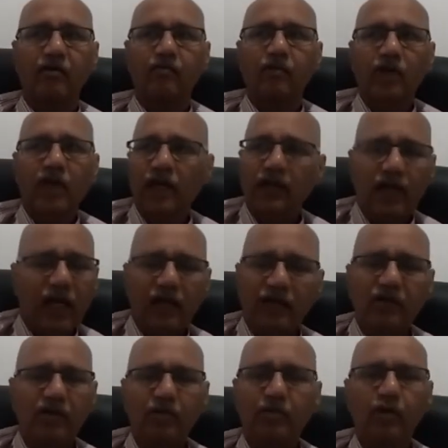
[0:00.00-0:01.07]
we are
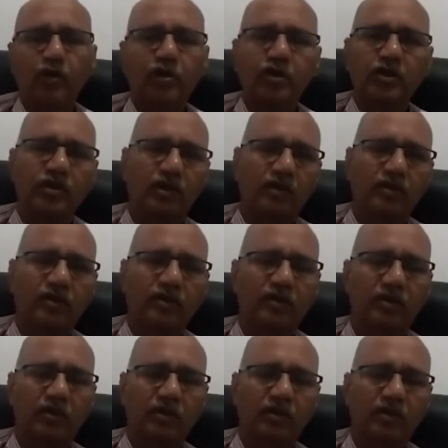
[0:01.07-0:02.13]
not in a position
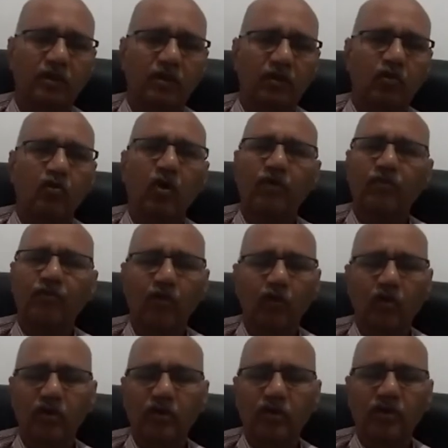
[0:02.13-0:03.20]
to
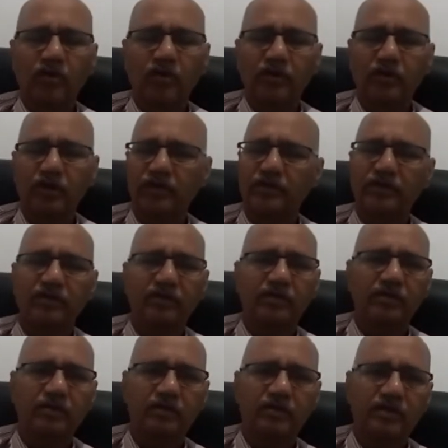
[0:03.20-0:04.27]
afford this
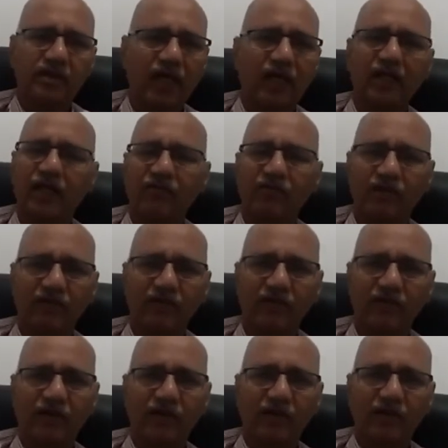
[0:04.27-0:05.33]
style of living.
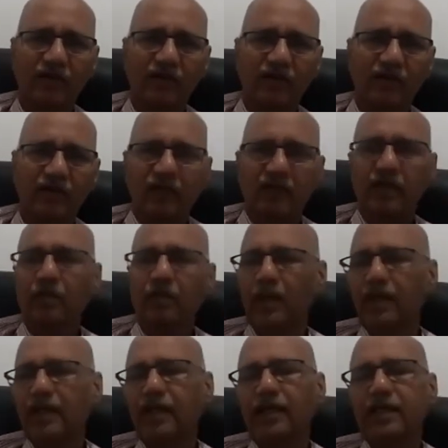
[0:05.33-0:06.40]
The
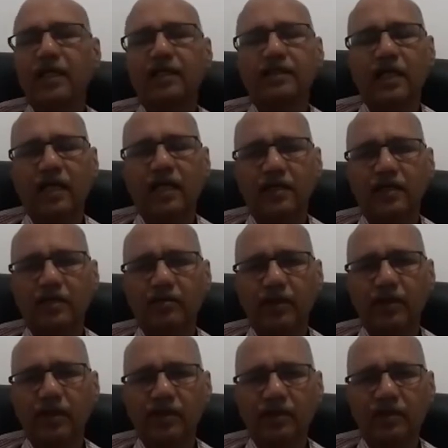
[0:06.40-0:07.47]
planet has
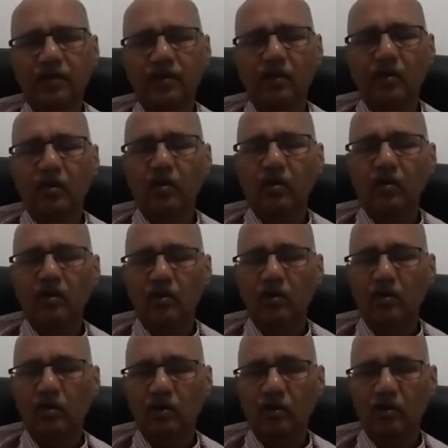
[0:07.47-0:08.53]
already
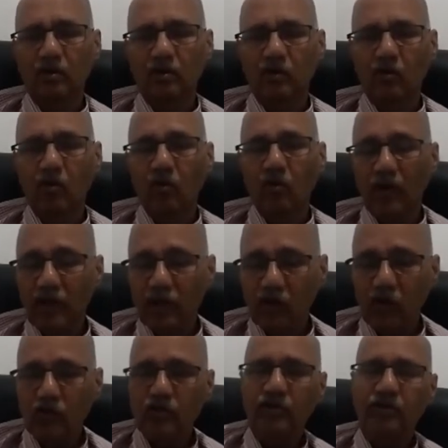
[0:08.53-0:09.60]
been
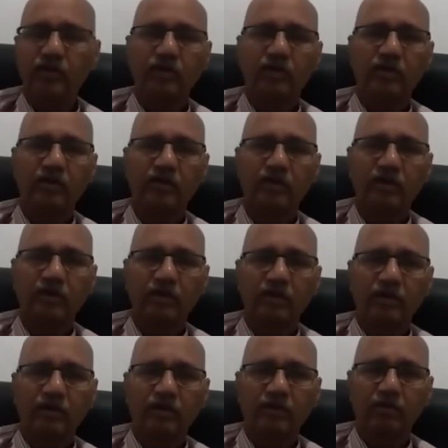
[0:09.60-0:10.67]
overused,
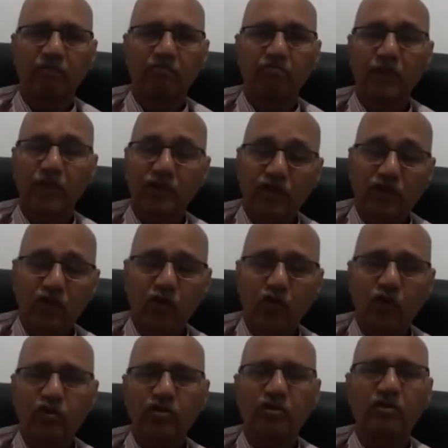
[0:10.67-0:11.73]

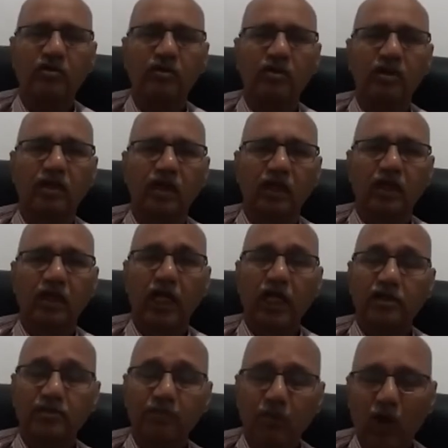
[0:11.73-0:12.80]
misused,
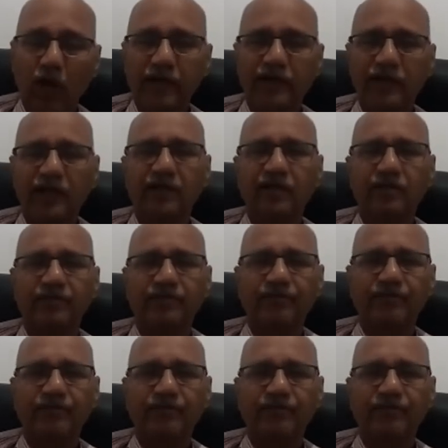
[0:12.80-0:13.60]
exploited